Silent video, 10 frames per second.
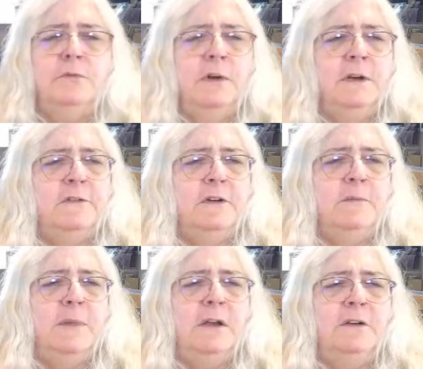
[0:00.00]

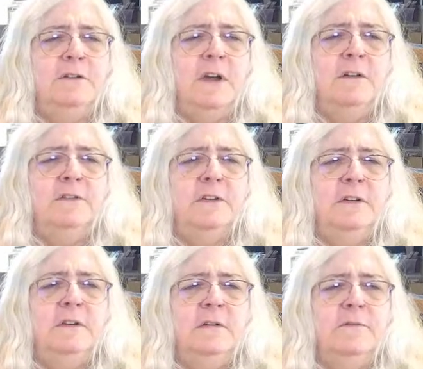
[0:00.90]
a
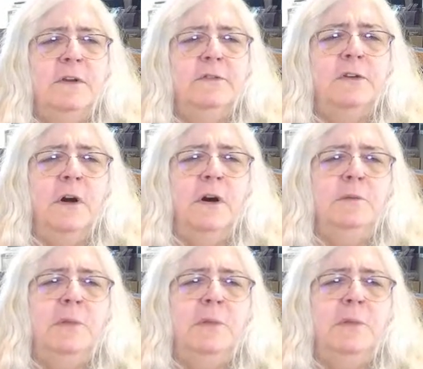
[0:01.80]
dozen of those card